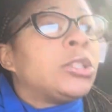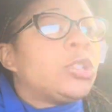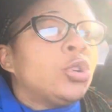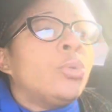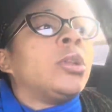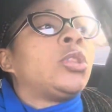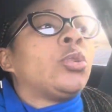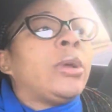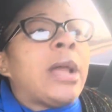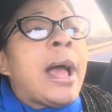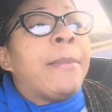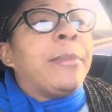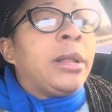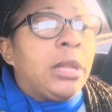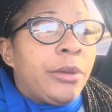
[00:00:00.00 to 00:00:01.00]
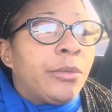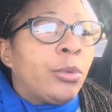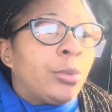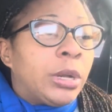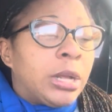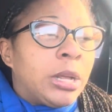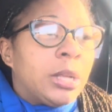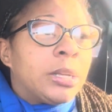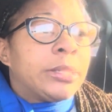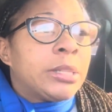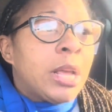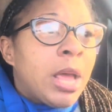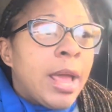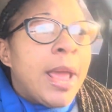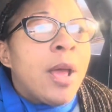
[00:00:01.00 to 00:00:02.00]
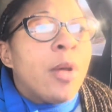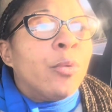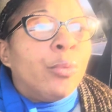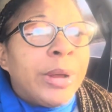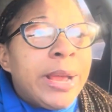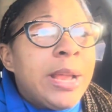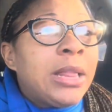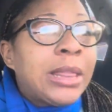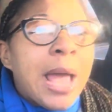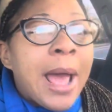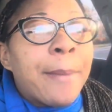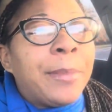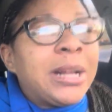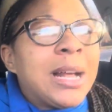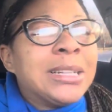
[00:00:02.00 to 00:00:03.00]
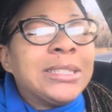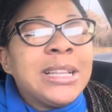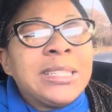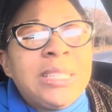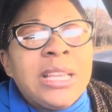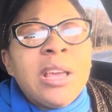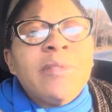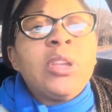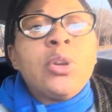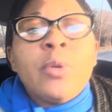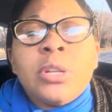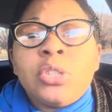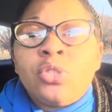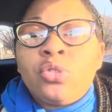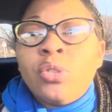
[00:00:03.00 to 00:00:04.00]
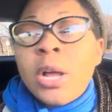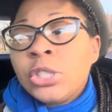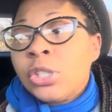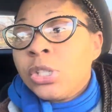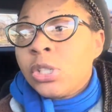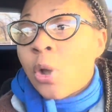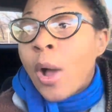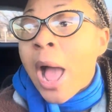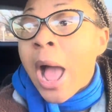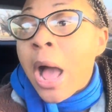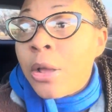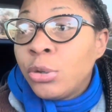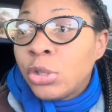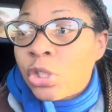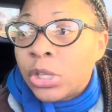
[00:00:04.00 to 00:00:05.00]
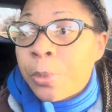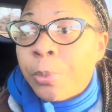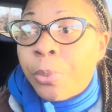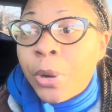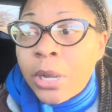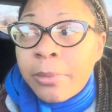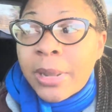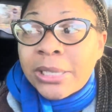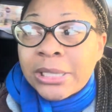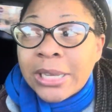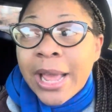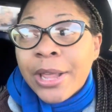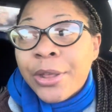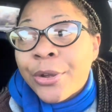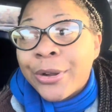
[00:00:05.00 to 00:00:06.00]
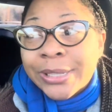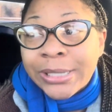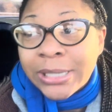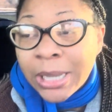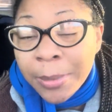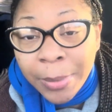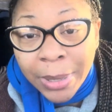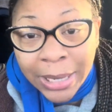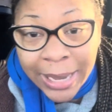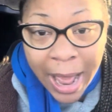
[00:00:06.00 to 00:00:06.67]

2, and 3, I believe it was. Read that, because it's giving you instructions on how you should pretty much lay your assembly